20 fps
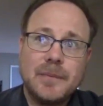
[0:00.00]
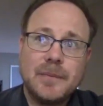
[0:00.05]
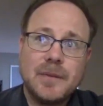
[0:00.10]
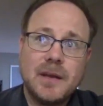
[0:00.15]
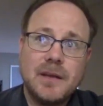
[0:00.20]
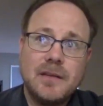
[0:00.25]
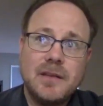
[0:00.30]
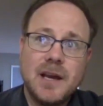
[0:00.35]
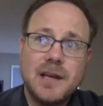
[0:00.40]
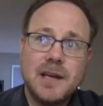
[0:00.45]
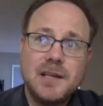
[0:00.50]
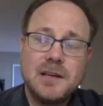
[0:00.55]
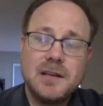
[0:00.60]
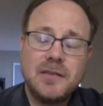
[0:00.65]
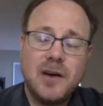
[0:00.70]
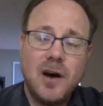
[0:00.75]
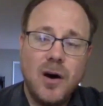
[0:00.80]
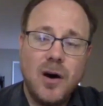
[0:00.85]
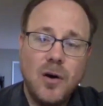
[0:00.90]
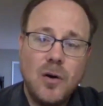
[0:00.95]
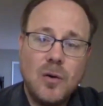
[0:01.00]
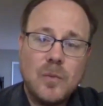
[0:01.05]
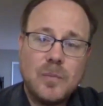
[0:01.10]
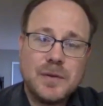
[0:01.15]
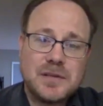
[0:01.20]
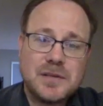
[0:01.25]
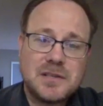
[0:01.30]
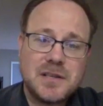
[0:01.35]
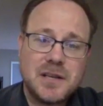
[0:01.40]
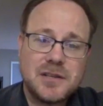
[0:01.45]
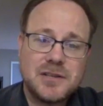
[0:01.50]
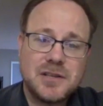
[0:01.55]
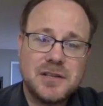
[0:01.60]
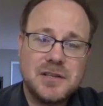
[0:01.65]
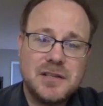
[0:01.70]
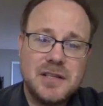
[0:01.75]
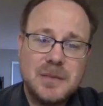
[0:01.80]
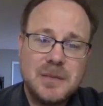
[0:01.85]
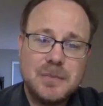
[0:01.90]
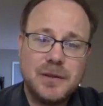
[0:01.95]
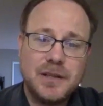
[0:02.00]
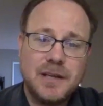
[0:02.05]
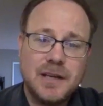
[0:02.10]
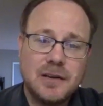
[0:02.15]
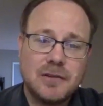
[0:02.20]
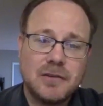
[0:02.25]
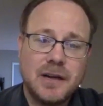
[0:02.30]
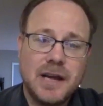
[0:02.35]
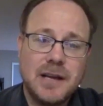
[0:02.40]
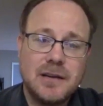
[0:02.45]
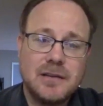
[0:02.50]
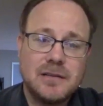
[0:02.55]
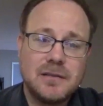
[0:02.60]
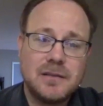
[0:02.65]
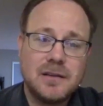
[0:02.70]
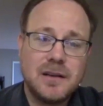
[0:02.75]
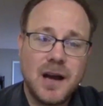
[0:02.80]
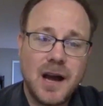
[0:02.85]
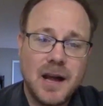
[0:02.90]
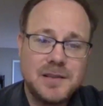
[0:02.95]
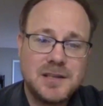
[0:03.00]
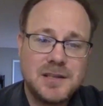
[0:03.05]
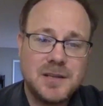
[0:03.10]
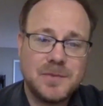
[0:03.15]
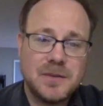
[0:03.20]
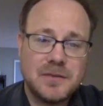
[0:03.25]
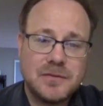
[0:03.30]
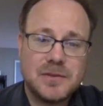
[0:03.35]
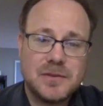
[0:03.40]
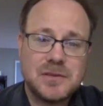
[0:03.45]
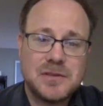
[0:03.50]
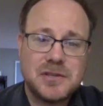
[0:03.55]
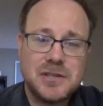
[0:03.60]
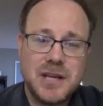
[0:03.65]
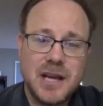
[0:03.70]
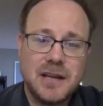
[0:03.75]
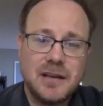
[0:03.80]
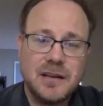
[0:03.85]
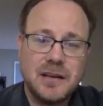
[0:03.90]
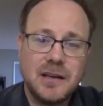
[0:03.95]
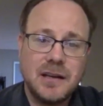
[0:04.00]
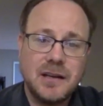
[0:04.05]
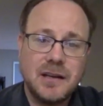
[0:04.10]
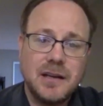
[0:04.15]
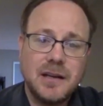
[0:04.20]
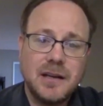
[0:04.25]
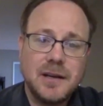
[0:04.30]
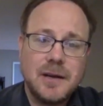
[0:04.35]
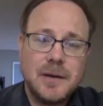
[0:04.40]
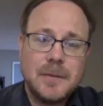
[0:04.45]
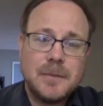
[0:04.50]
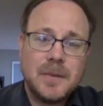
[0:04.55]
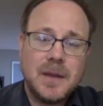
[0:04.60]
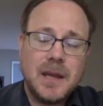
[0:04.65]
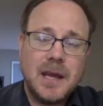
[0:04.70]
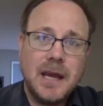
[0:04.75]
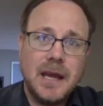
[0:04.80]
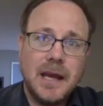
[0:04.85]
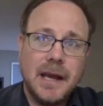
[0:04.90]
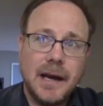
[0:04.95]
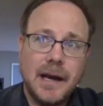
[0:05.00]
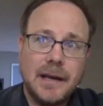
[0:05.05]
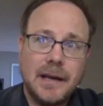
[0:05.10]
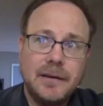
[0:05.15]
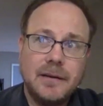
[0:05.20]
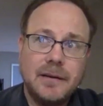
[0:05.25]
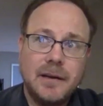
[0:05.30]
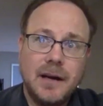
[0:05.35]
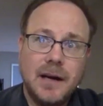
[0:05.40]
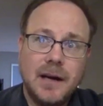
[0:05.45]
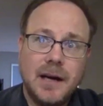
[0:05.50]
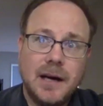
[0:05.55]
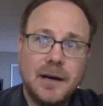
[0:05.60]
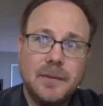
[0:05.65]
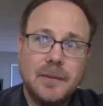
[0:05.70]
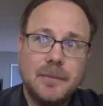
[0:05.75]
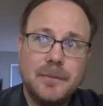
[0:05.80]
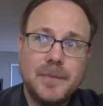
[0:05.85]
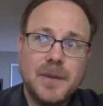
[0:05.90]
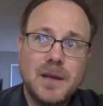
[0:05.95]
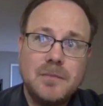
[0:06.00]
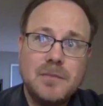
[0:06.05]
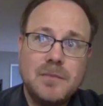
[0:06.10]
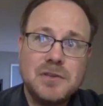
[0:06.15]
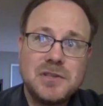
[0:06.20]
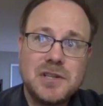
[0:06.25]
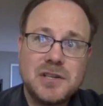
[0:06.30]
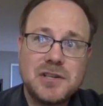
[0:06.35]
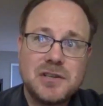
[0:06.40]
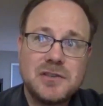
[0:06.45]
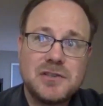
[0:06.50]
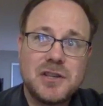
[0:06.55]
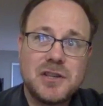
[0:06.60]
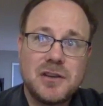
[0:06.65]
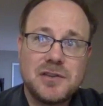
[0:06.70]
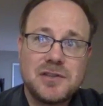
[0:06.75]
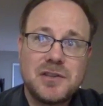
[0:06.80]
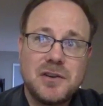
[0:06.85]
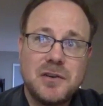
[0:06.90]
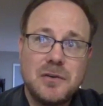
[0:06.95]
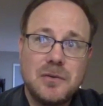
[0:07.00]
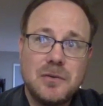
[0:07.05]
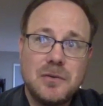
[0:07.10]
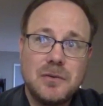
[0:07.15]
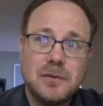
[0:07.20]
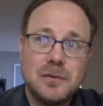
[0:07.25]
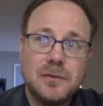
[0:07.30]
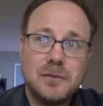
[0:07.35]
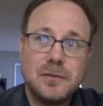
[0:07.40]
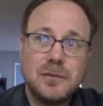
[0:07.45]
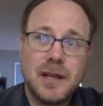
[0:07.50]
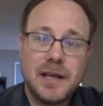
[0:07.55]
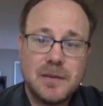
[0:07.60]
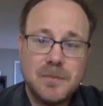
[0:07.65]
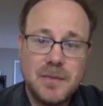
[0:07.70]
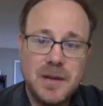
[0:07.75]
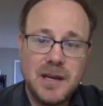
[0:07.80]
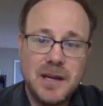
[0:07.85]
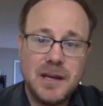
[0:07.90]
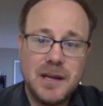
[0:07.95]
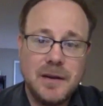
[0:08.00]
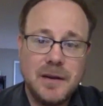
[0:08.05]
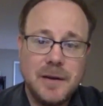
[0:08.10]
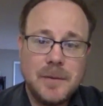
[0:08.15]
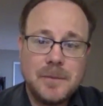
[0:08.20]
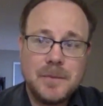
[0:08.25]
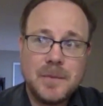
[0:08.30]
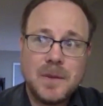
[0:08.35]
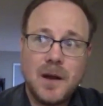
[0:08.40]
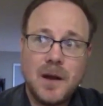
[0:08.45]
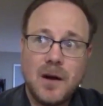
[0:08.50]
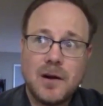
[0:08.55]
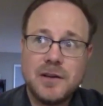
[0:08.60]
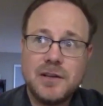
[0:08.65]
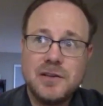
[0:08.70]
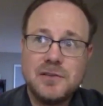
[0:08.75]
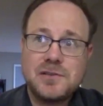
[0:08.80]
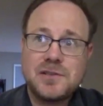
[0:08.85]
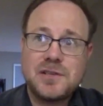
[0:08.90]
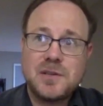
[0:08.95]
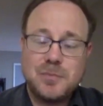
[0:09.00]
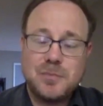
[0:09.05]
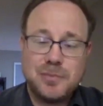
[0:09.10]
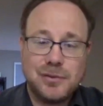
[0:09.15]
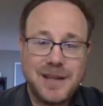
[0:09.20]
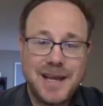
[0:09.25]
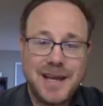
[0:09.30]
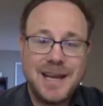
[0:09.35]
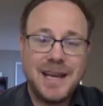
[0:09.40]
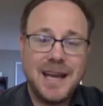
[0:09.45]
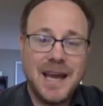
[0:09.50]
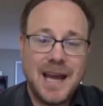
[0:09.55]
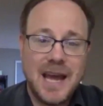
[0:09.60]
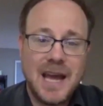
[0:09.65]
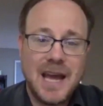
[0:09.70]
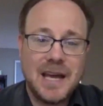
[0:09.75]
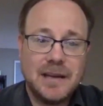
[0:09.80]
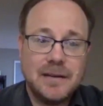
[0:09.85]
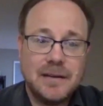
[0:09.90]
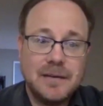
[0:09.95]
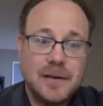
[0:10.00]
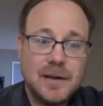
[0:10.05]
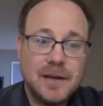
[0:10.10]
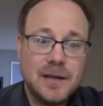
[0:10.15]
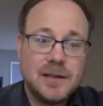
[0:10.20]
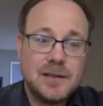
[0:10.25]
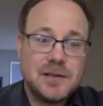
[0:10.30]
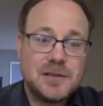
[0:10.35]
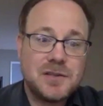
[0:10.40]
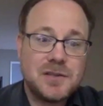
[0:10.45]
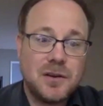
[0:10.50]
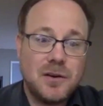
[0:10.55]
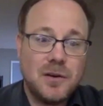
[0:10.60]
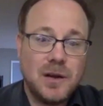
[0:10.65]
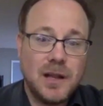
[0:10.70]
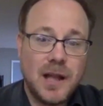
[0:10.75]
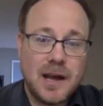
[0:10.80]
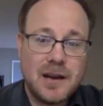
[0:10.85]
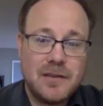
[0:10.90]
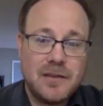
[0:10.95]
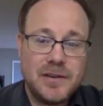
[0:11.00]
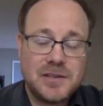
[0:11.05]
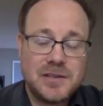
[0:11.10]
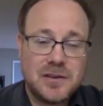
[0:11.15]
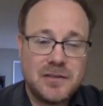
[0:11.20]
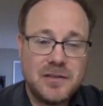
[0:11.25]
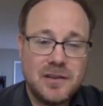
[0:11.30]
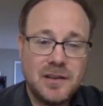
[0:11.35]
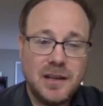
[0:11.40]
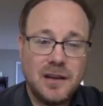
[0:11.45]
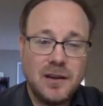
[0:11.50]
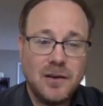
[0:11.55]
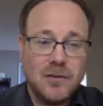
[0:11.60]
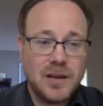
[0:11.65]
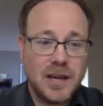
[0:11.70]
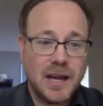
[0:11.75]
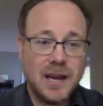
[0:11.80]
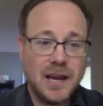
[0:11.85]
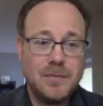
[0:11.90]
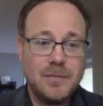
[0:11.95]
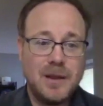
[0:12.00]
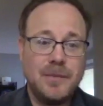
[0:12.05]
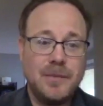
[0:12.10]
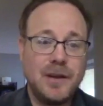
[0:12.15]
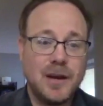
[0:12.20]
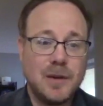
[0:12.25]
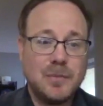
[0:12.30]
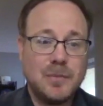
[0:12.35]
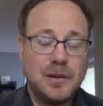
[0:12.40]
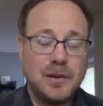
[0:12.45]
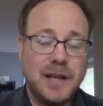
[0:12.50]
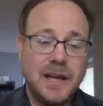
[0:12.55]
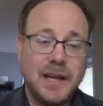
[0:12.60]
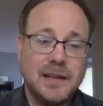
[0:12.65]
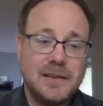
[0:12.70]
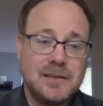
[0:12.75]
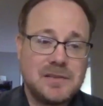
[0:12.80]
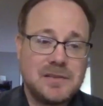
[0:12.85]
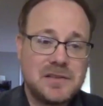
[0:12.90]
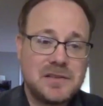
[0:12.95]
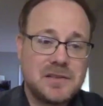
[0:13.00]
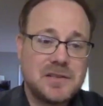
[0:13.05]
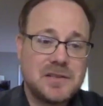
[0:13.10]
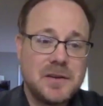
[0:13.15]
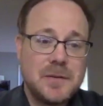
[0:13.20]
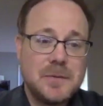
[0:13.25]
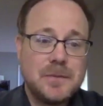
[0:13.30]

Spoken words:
The idea of hope is such a deeply ingrained concept of Christianity, and musicians also, like me, are used to planning ahead. So a lot of us are thinking, okay, maybe our plans